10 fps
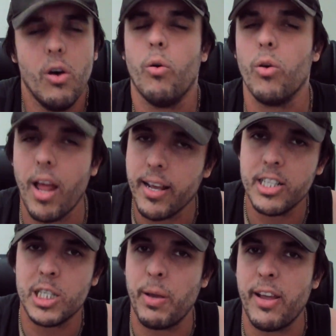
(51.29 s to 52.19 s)
All I
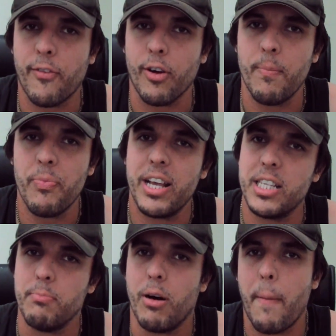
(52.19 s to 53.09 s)
can speak from
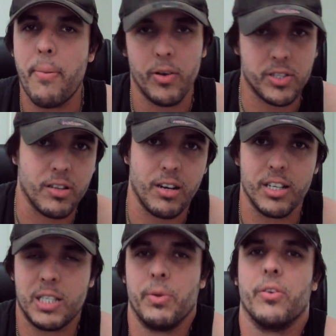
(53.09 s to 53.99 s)
is my personal
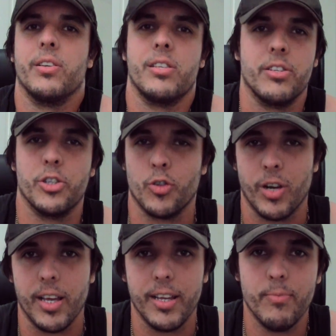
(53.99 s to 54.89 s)
experience as an
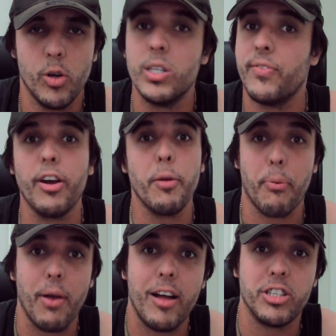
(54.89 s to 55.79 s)
Australian, who is very
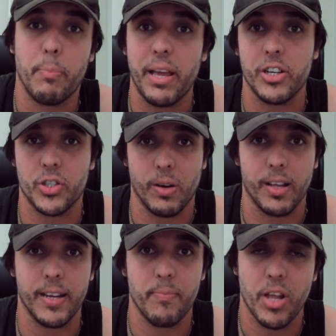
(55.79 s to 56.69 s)
proud to be
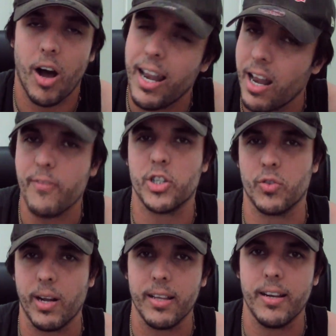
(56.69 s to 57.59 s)
Australian. I love
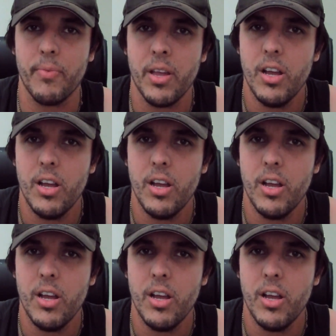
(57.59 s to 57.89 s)
Australia.